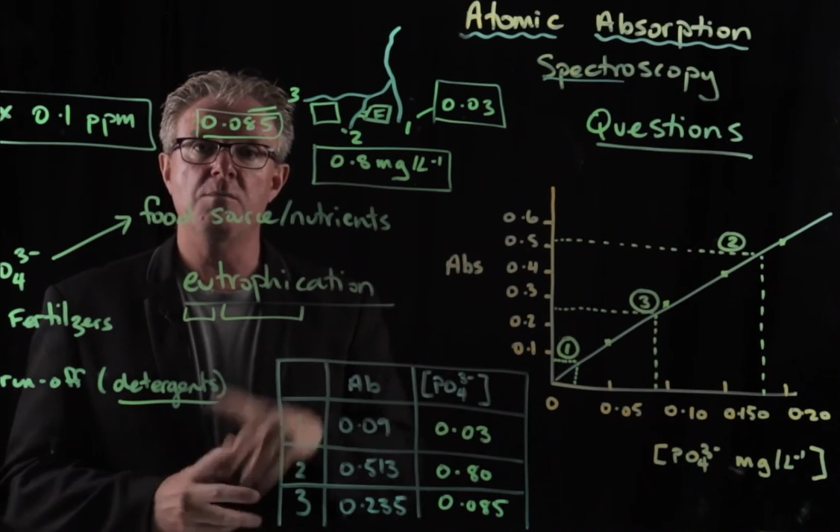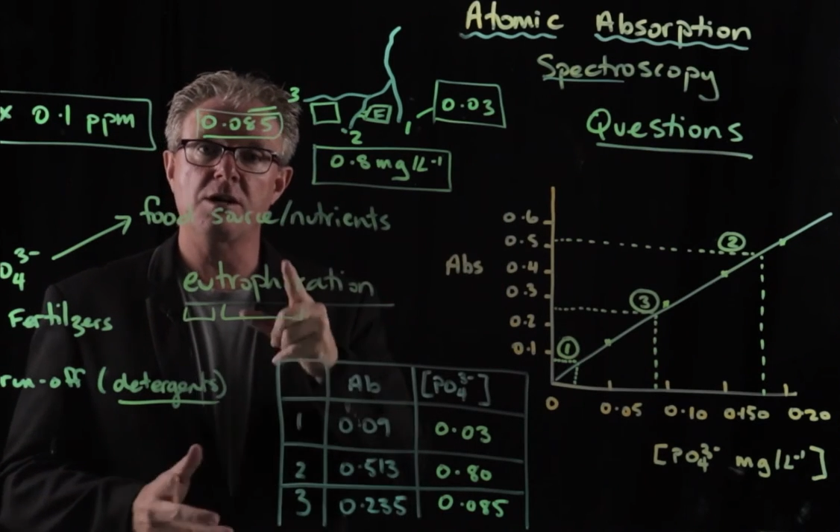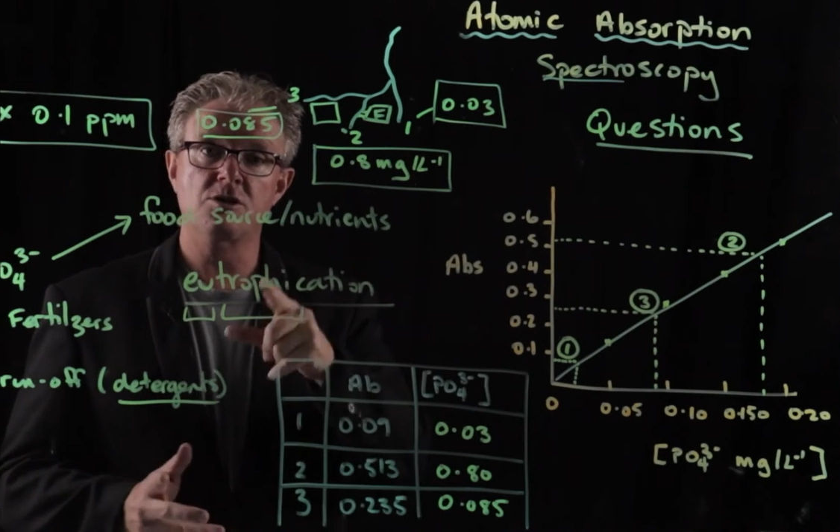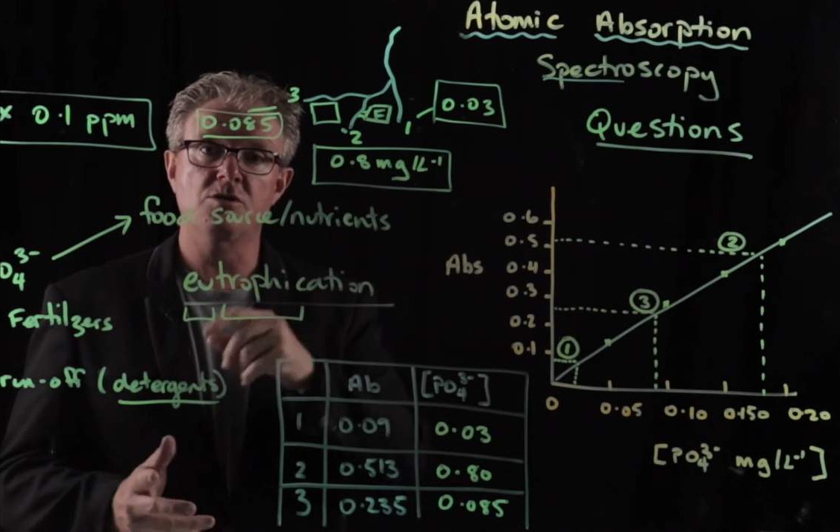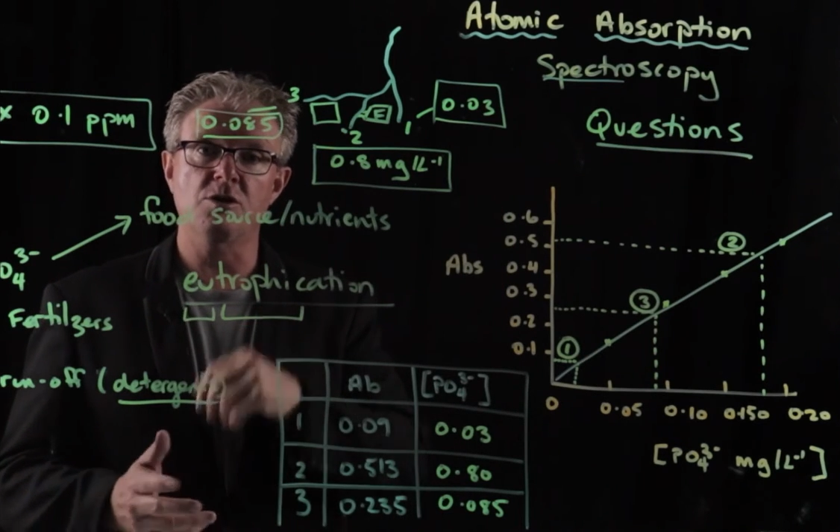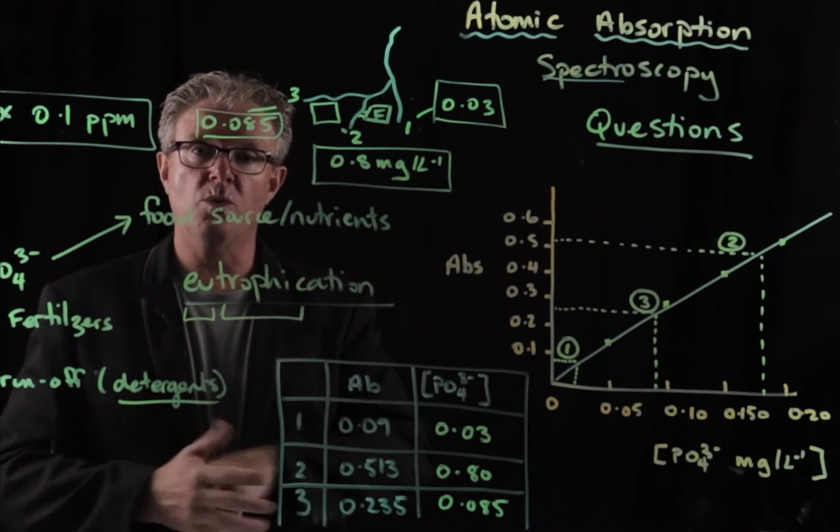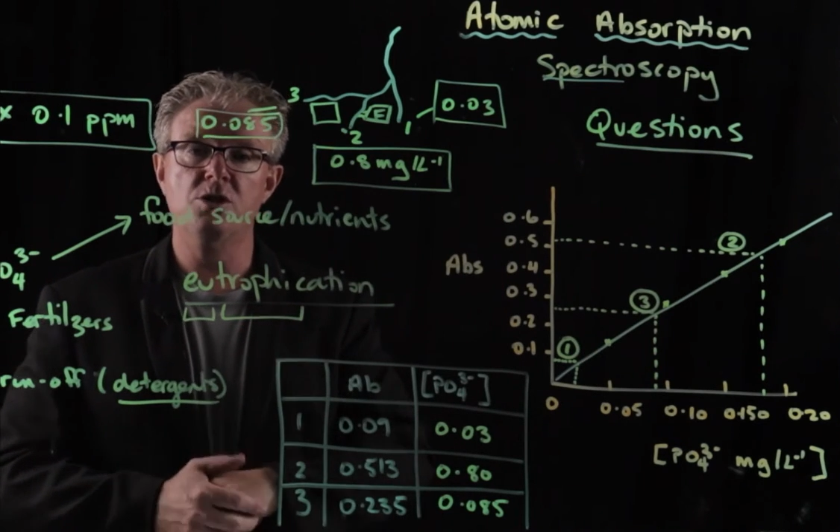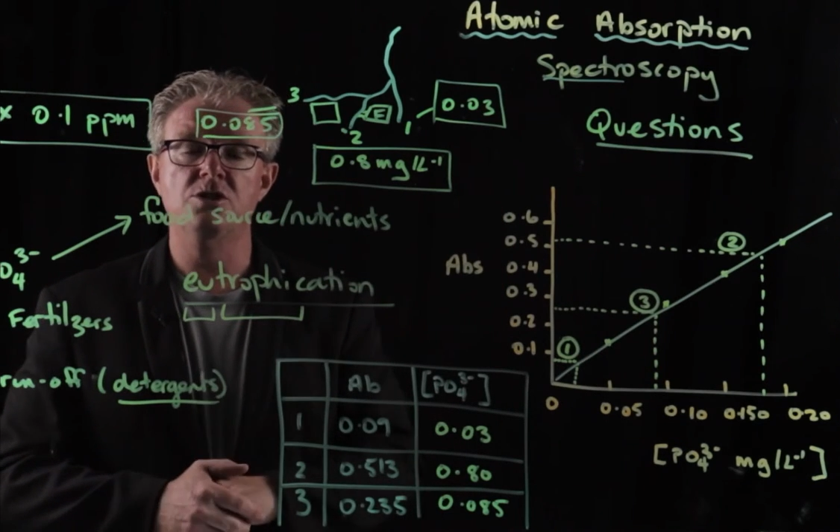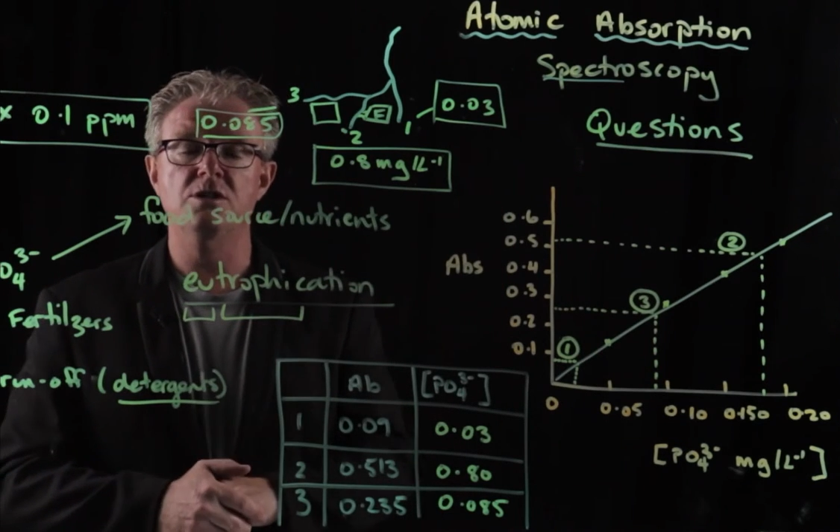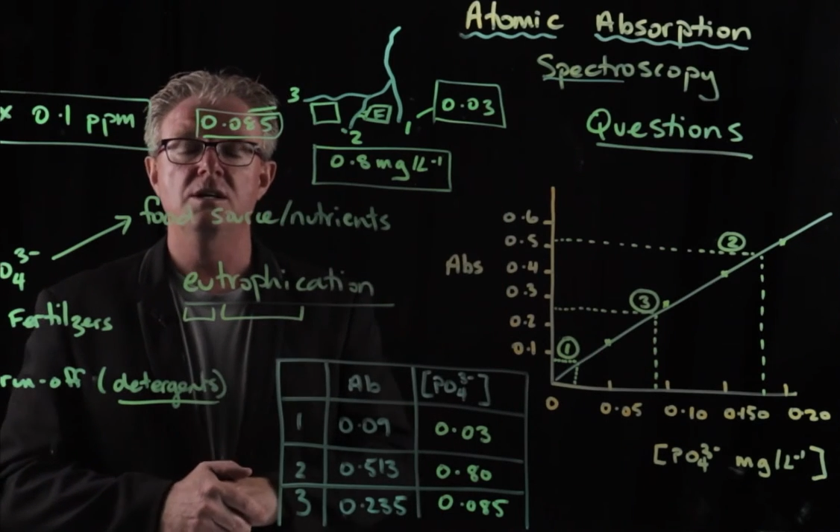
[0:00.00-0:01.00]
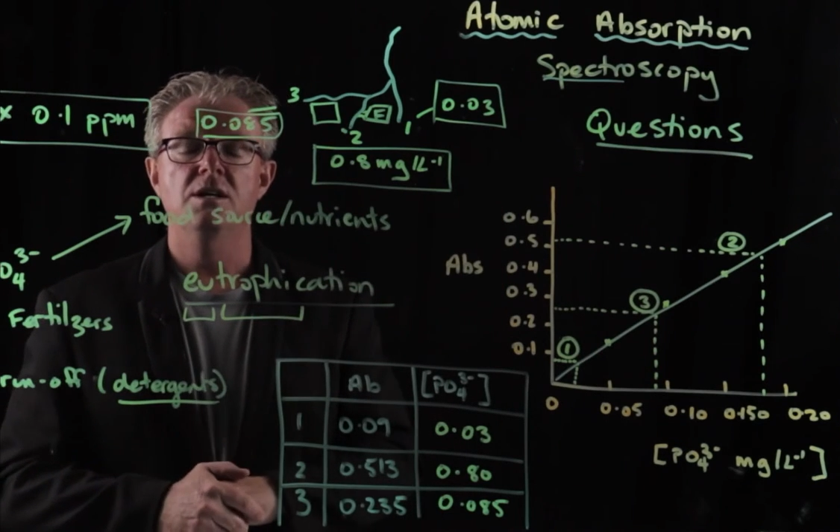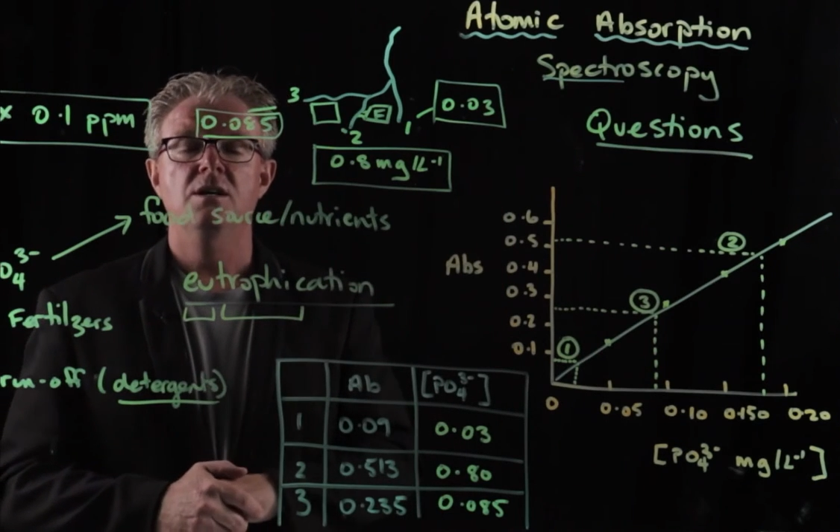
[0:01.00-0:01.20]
make sure you watch it,